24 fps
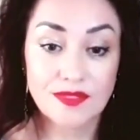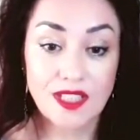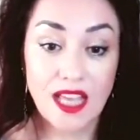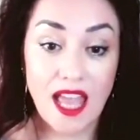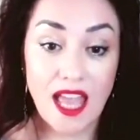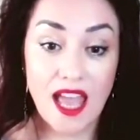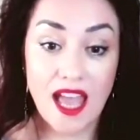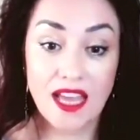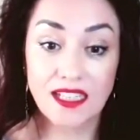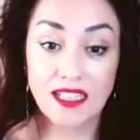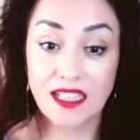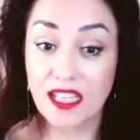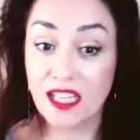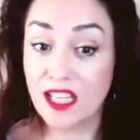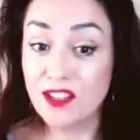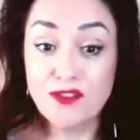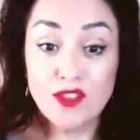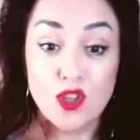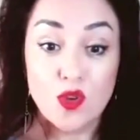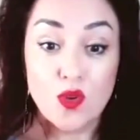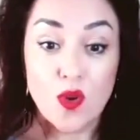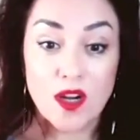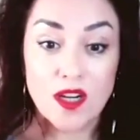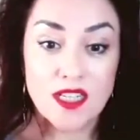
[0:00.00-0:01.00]
And if
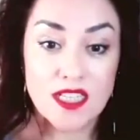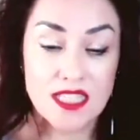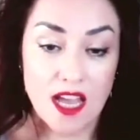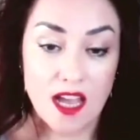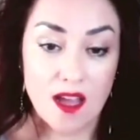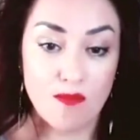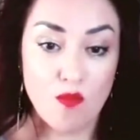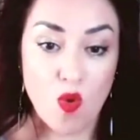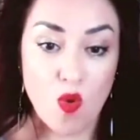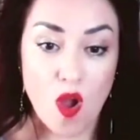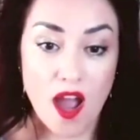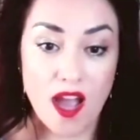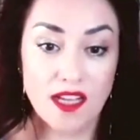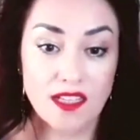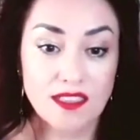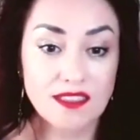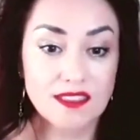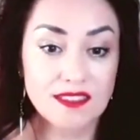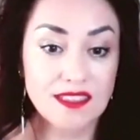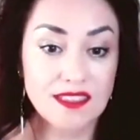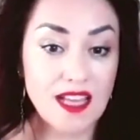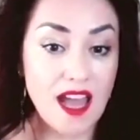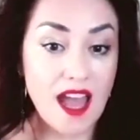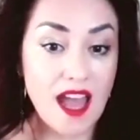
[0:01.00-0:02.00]
you are
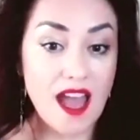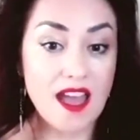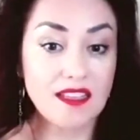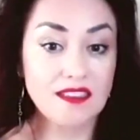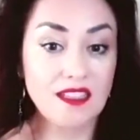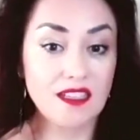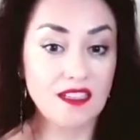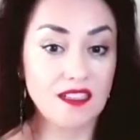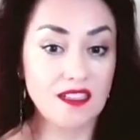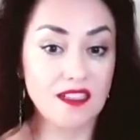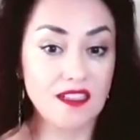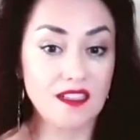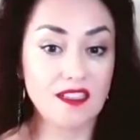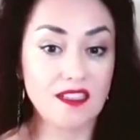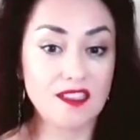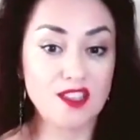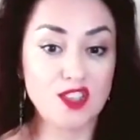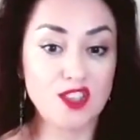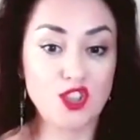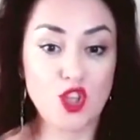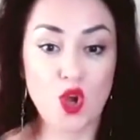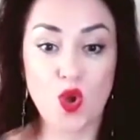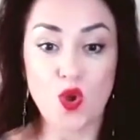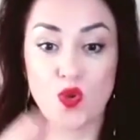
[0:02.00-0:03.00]
someone that
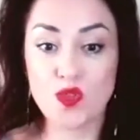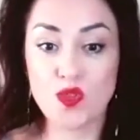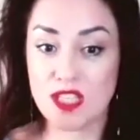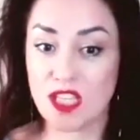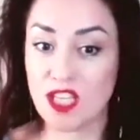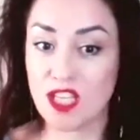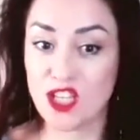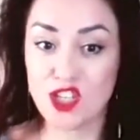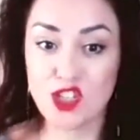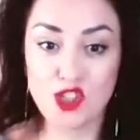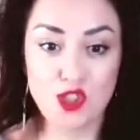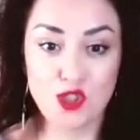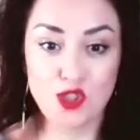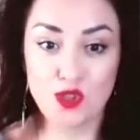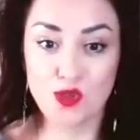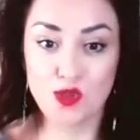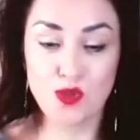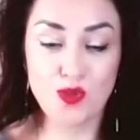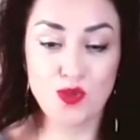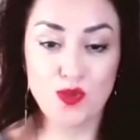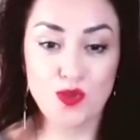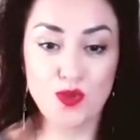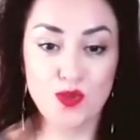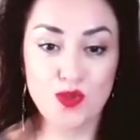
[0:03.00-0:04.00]
those
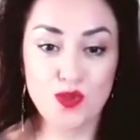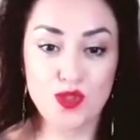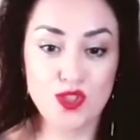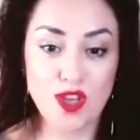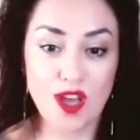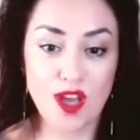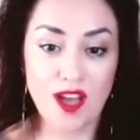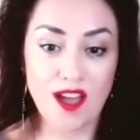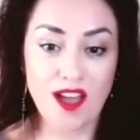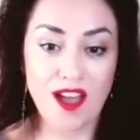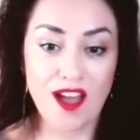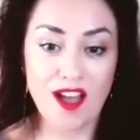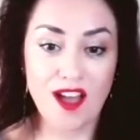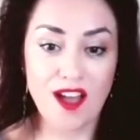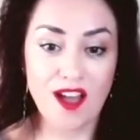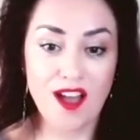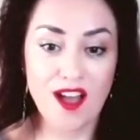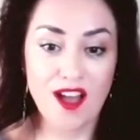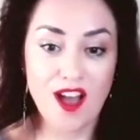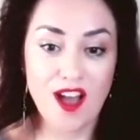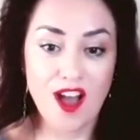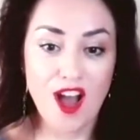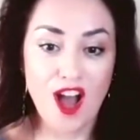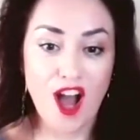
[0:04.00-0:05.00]
issues
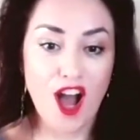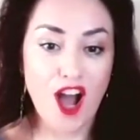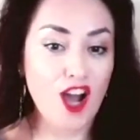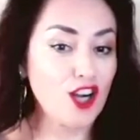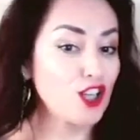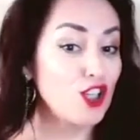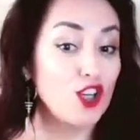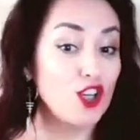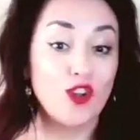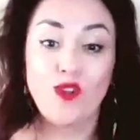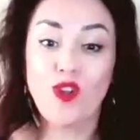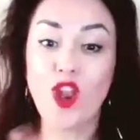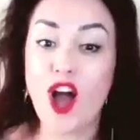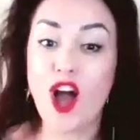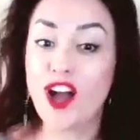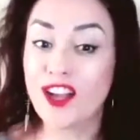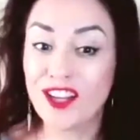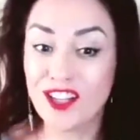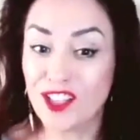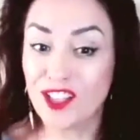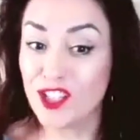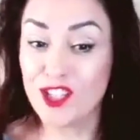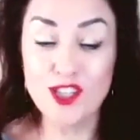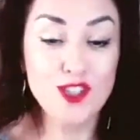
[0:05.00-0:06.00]
are no
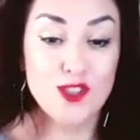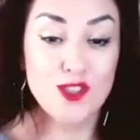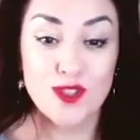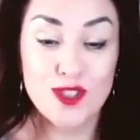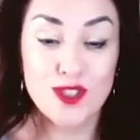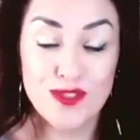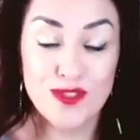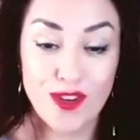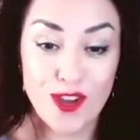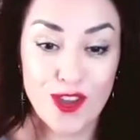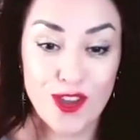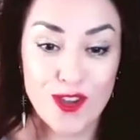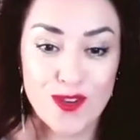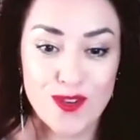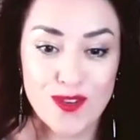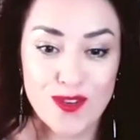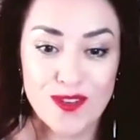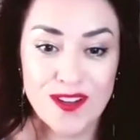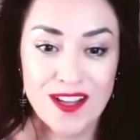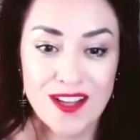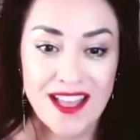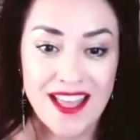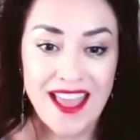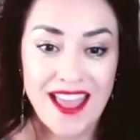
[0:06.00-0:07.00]
longer issues for
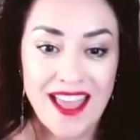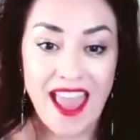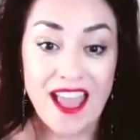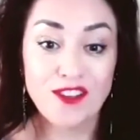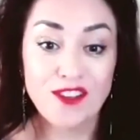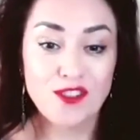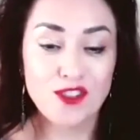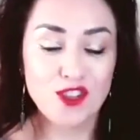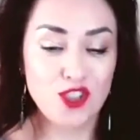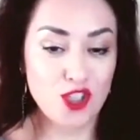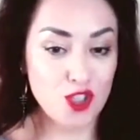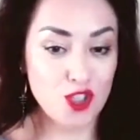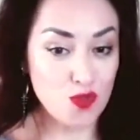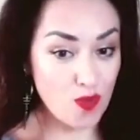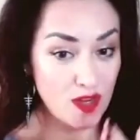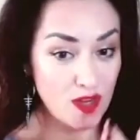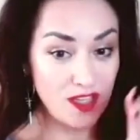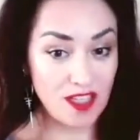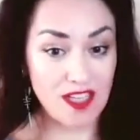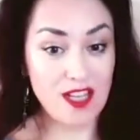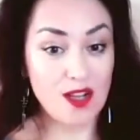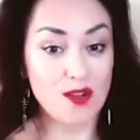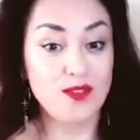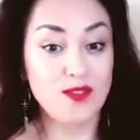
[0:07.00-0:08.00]
you, and you just want
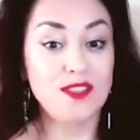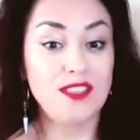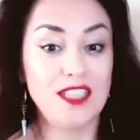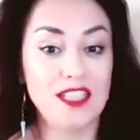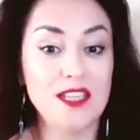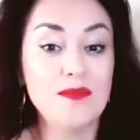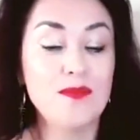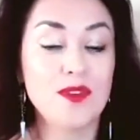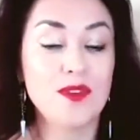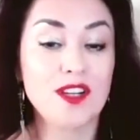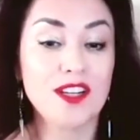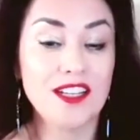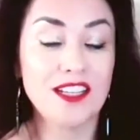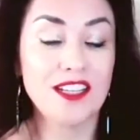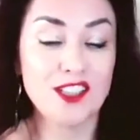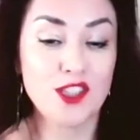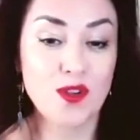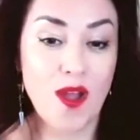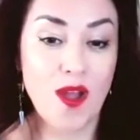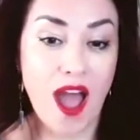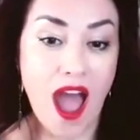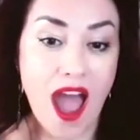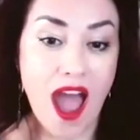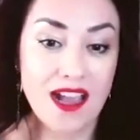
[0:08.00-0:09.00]
to go deeper
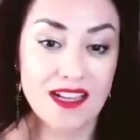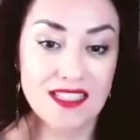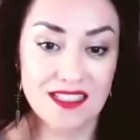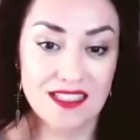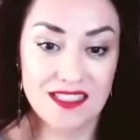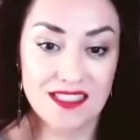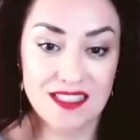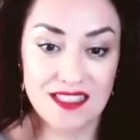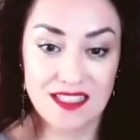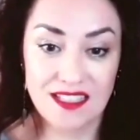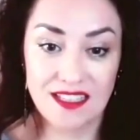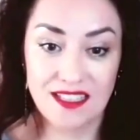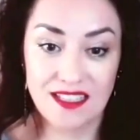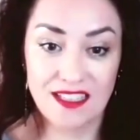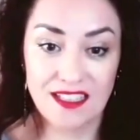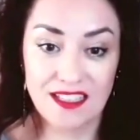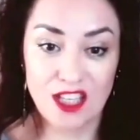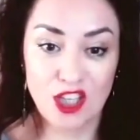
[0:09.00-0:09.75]
into accessing